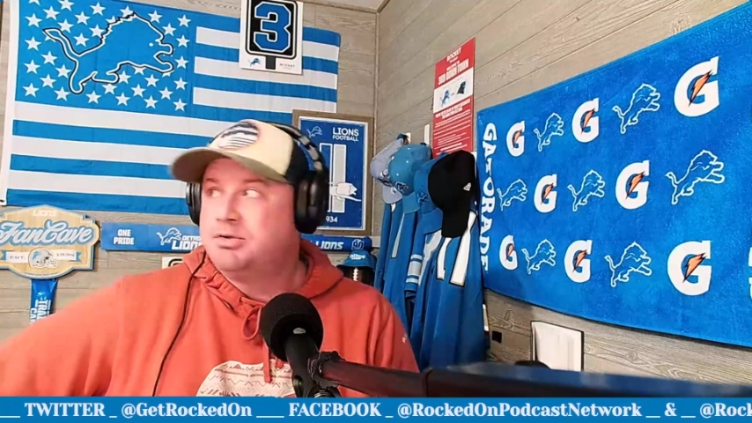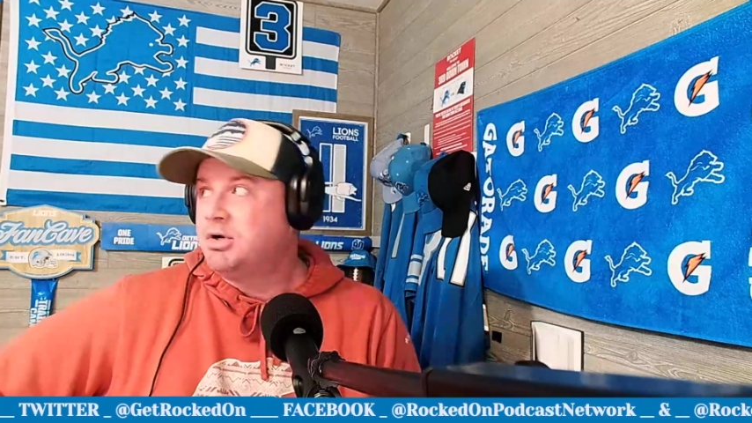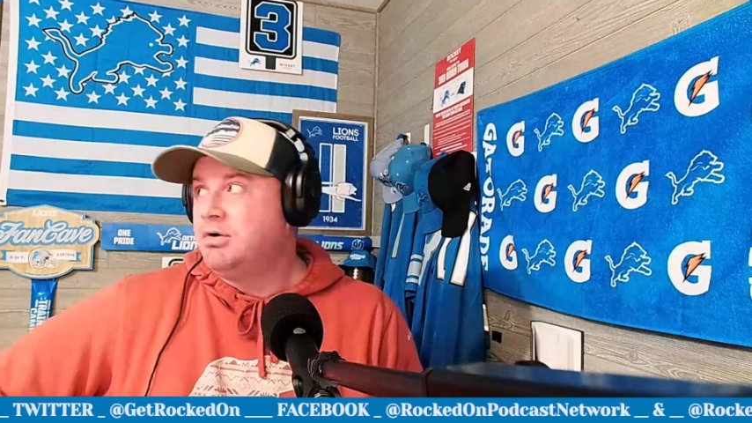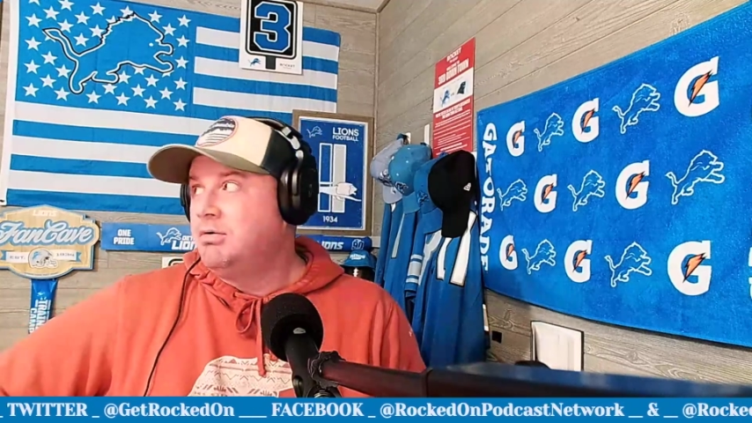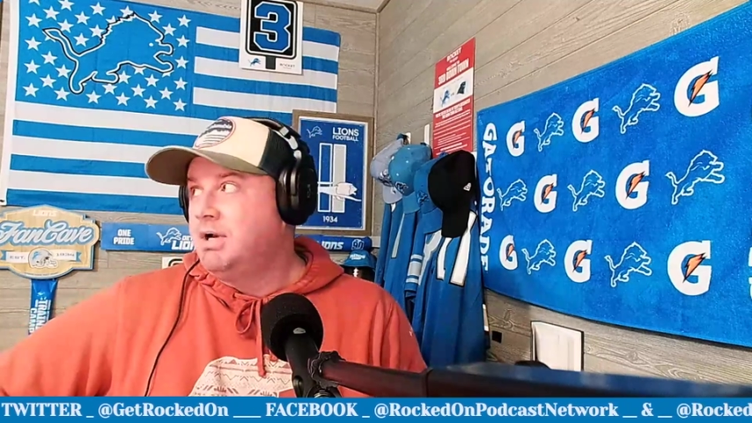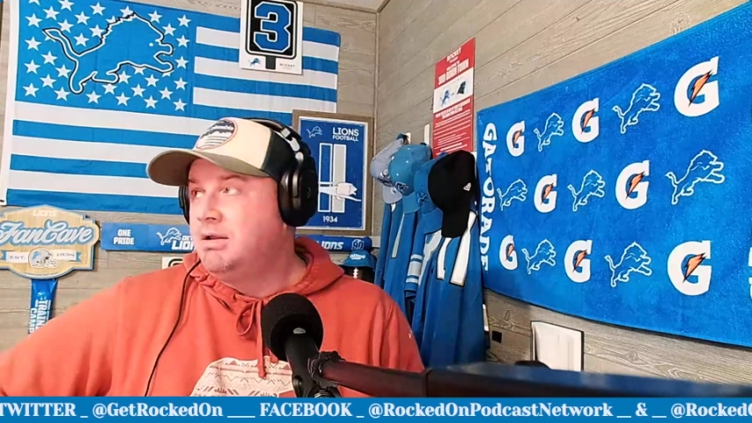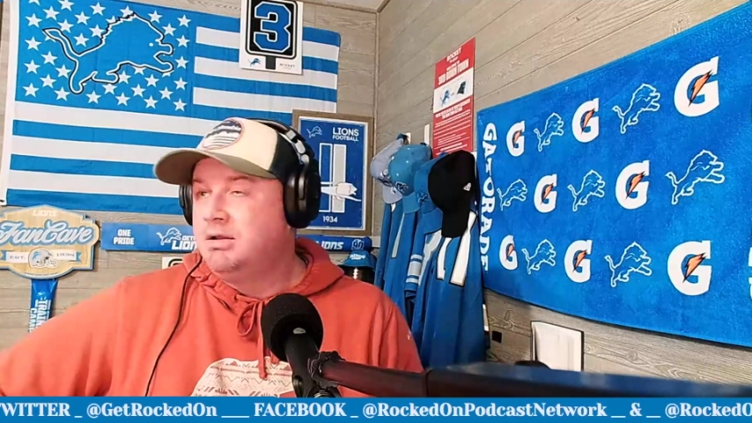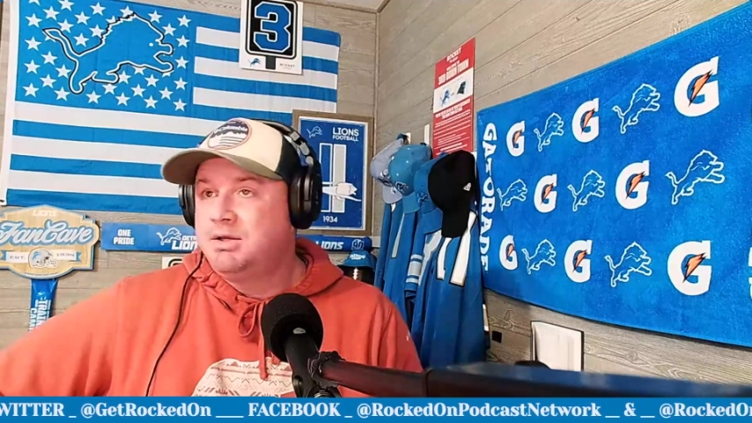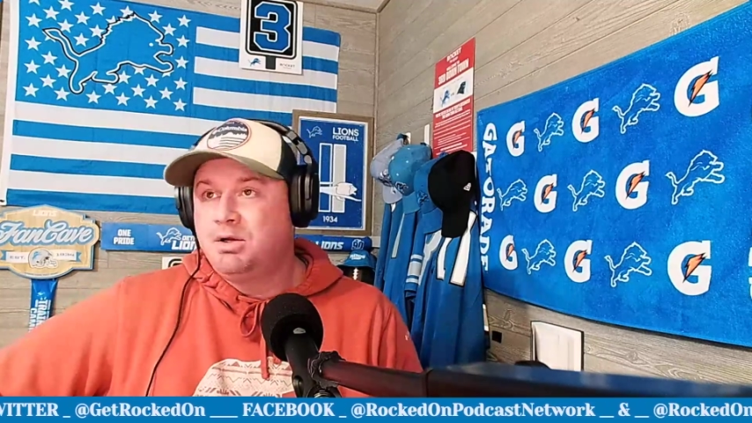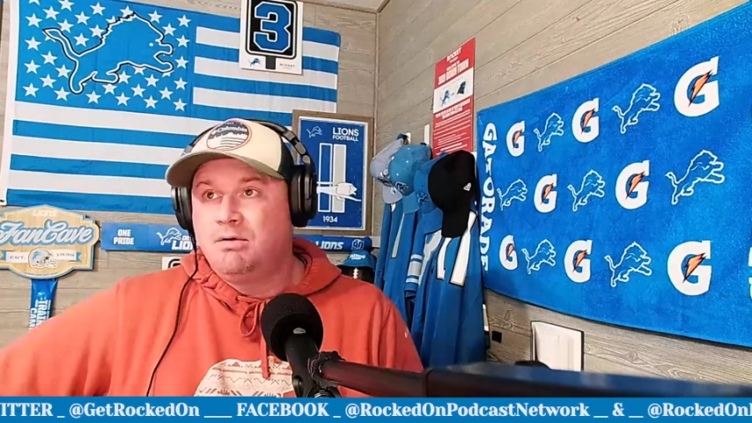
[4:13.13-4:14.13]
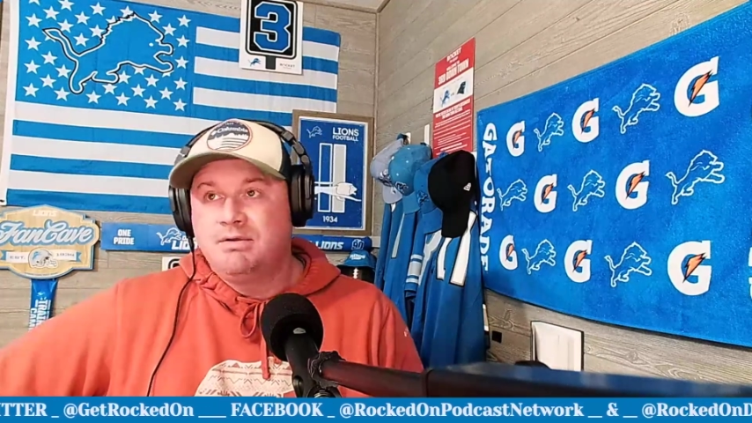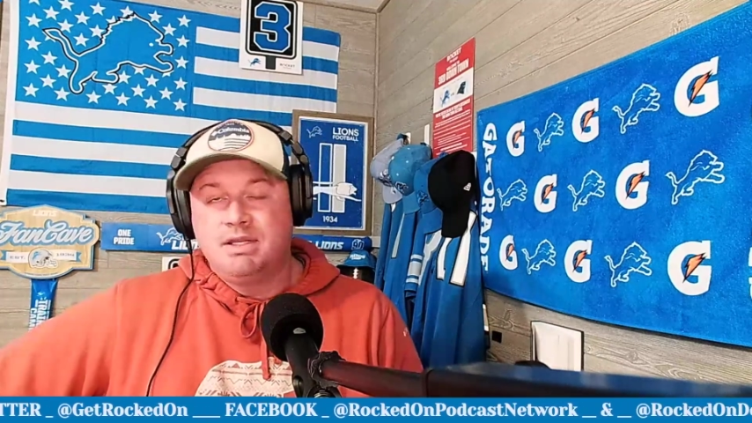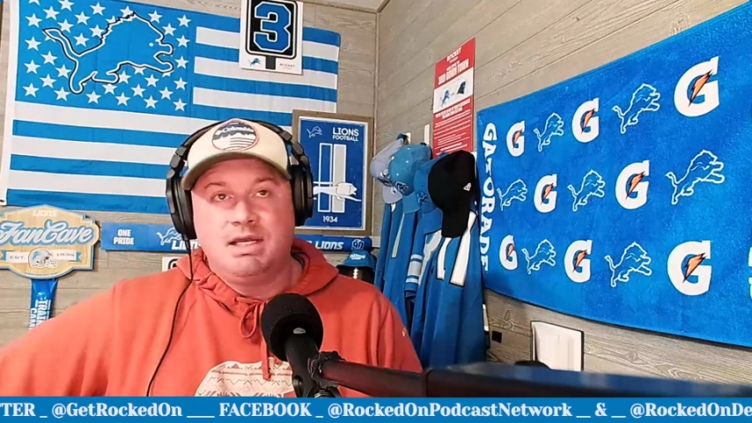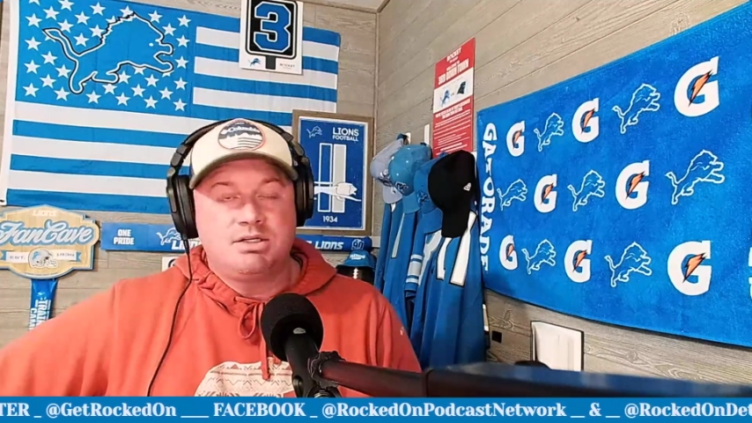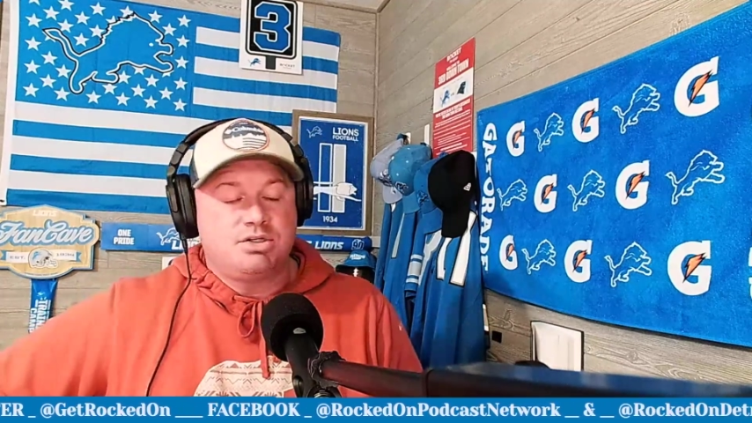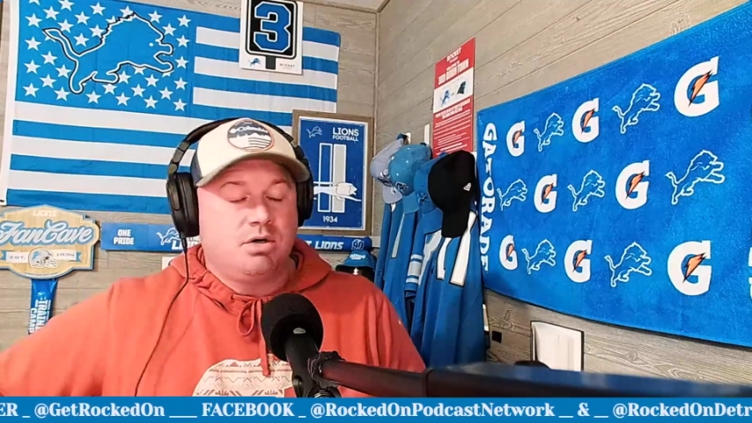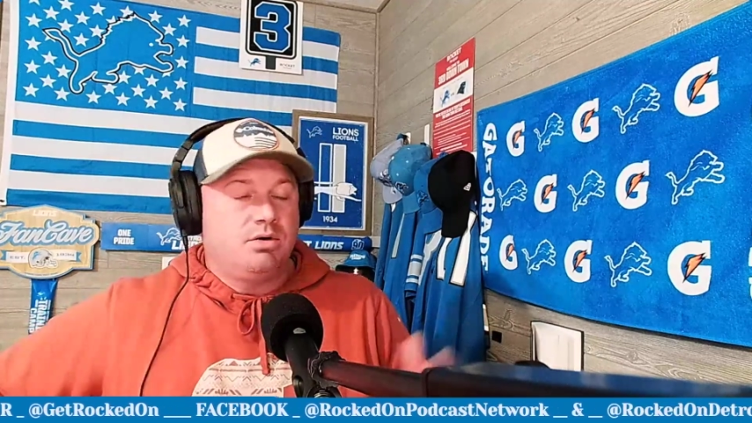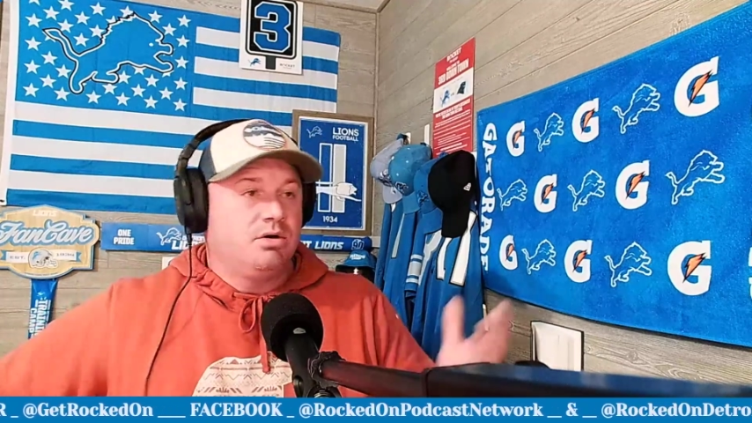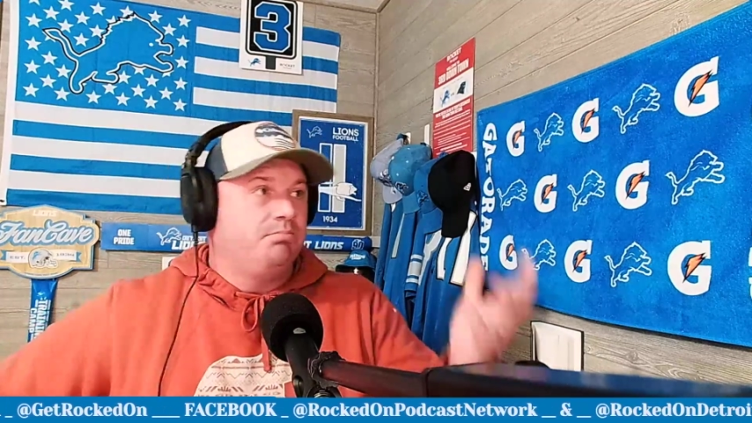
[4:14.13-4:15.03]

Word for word: turning around, looking over the next shoulder,